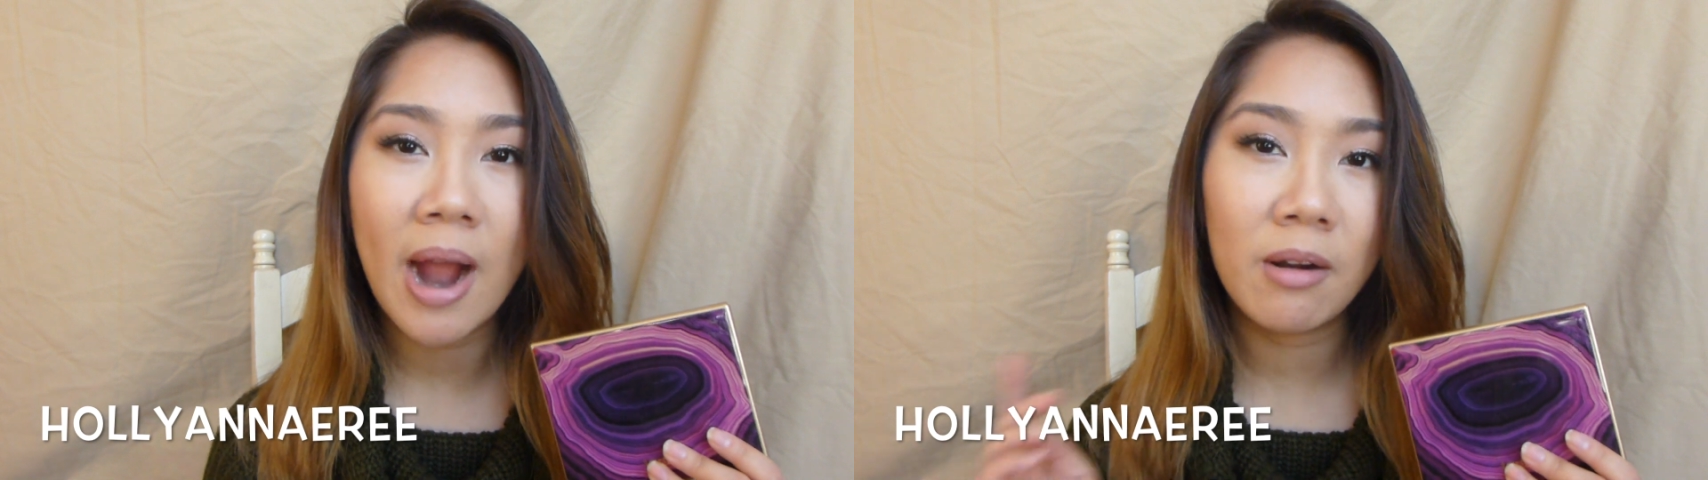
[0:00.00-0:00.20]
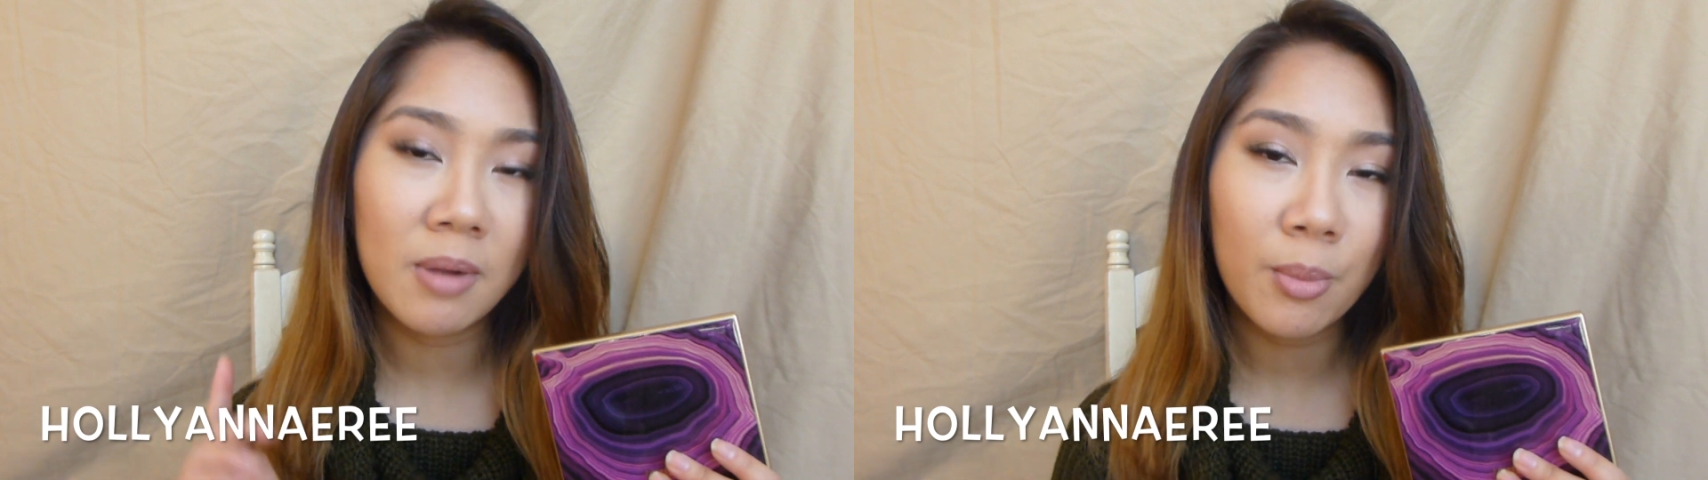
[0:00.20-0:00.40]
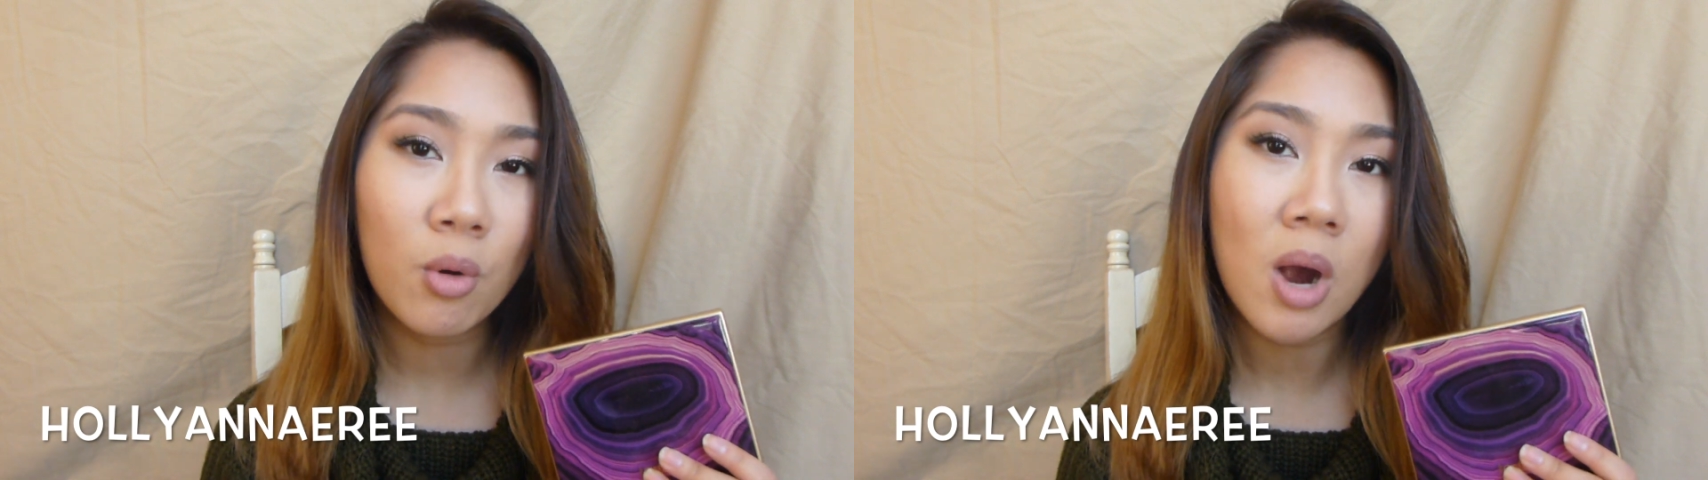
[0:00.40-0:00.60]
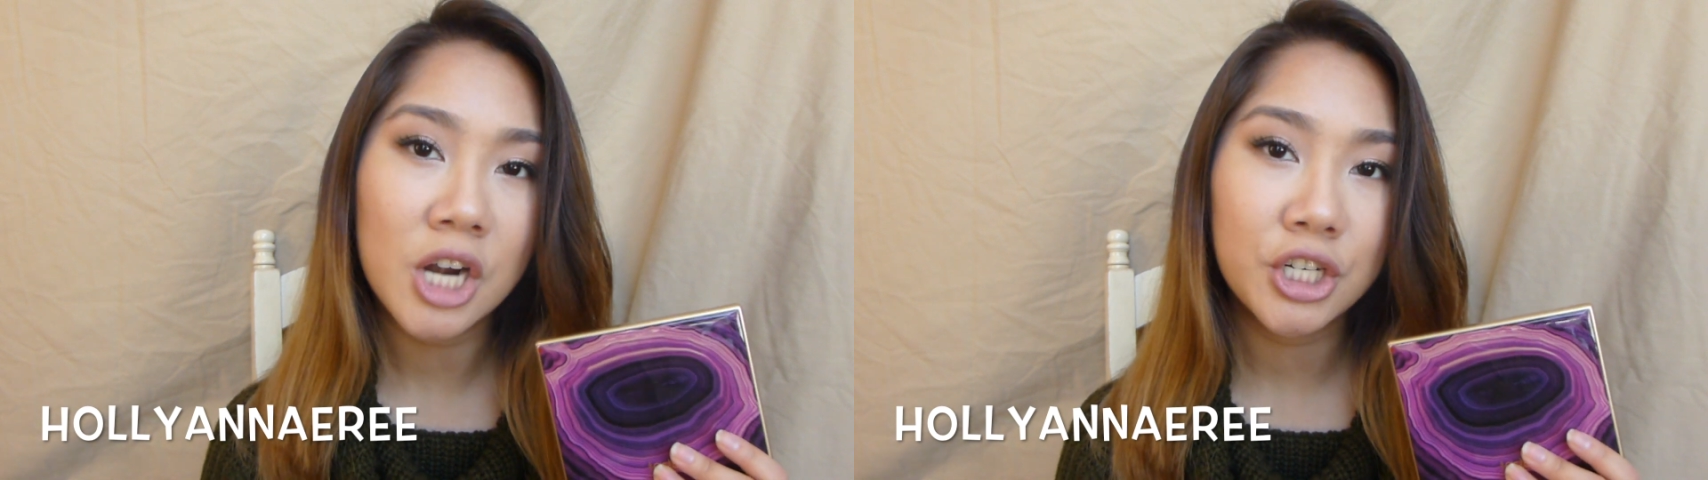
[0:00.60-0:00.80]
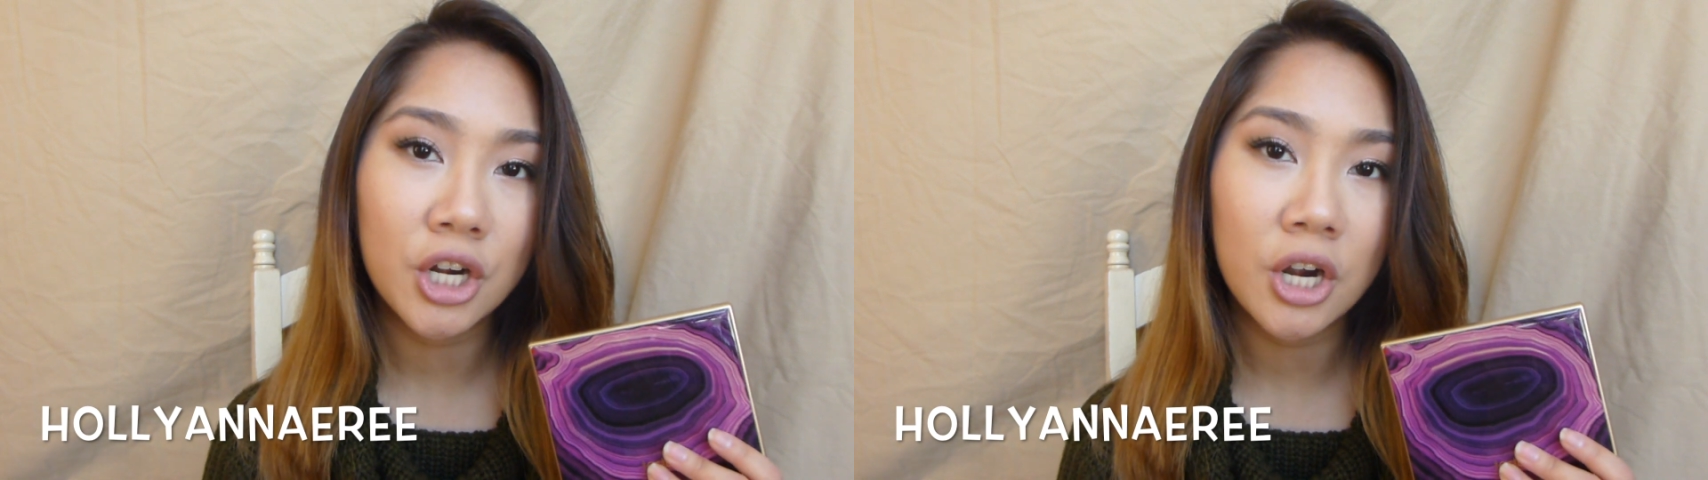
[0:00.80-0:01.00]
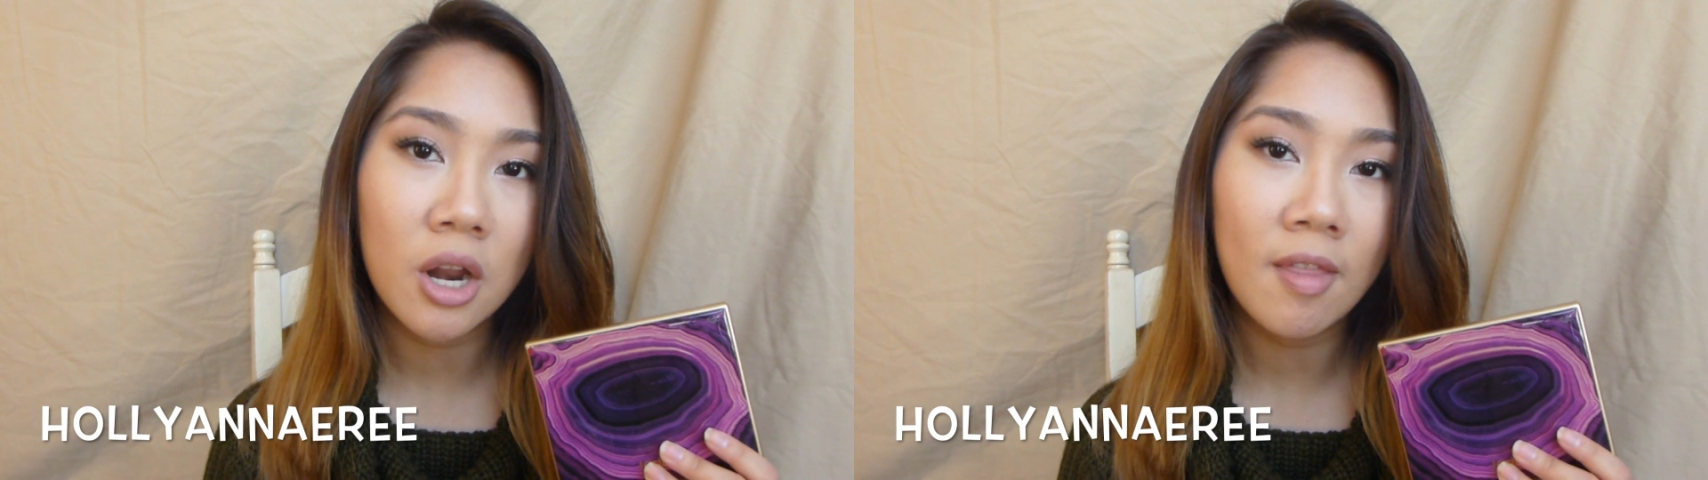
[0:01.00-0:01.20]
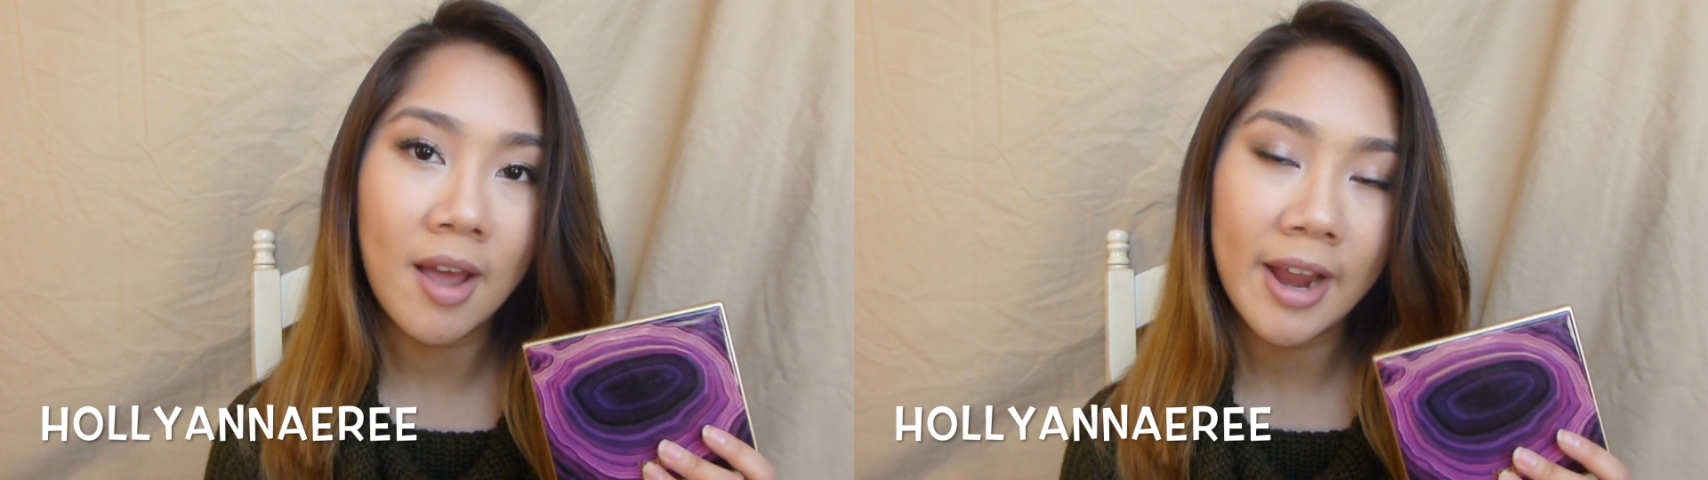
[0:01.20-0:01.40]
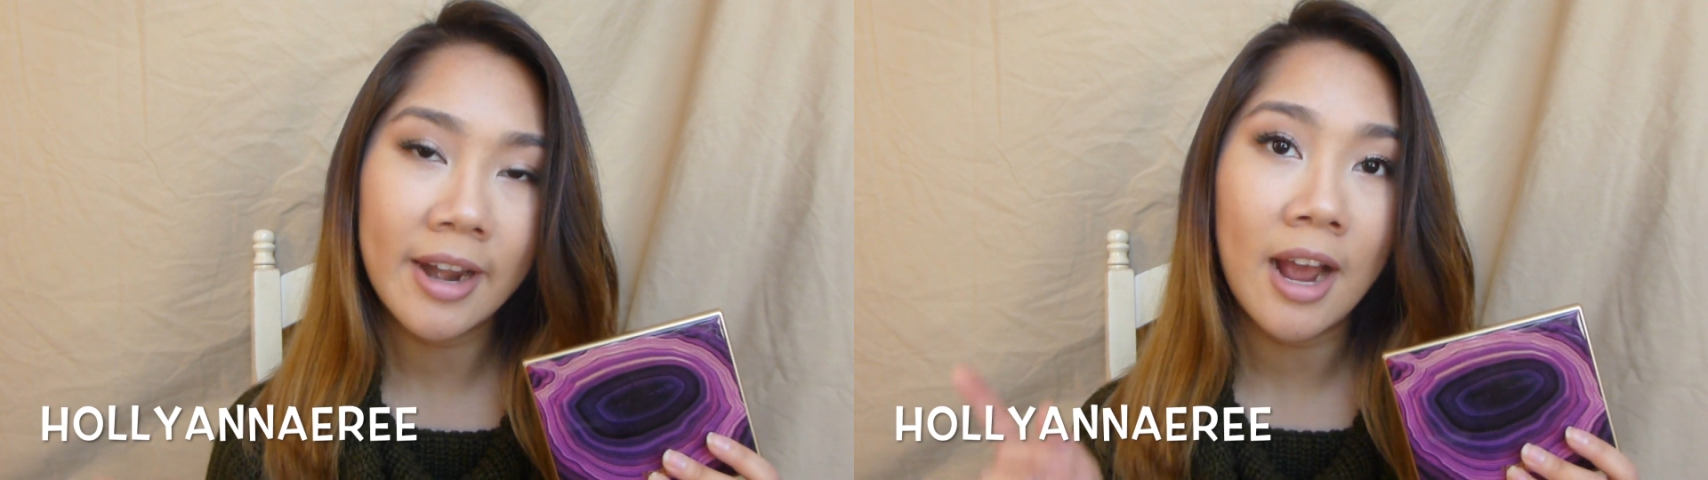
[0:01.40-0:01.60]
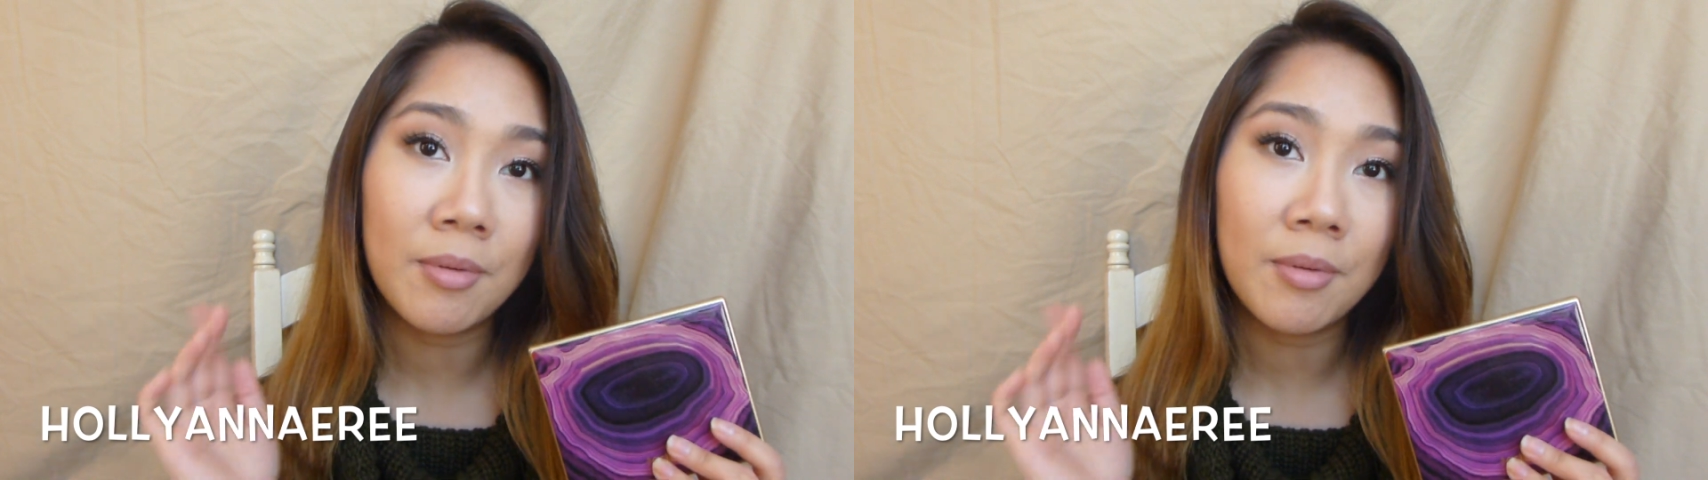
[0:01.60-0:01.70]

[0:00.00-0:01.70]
I remember watching her online.